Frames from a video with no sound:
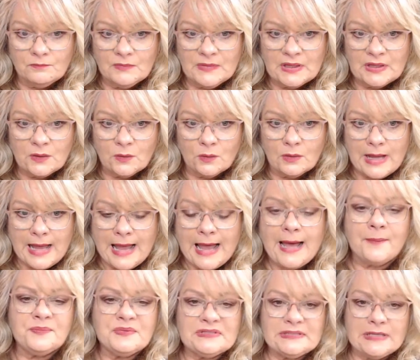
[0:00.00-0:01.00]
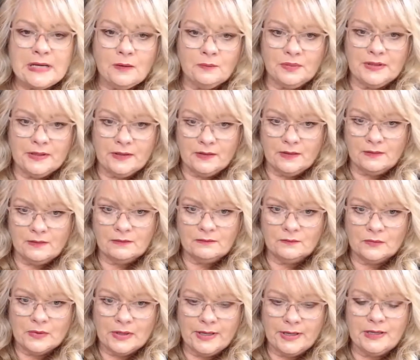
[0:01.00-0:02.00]
little apps out there,
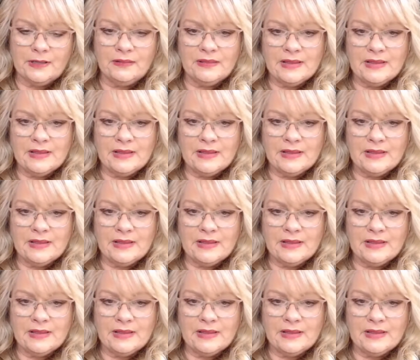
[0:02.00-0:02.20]
right,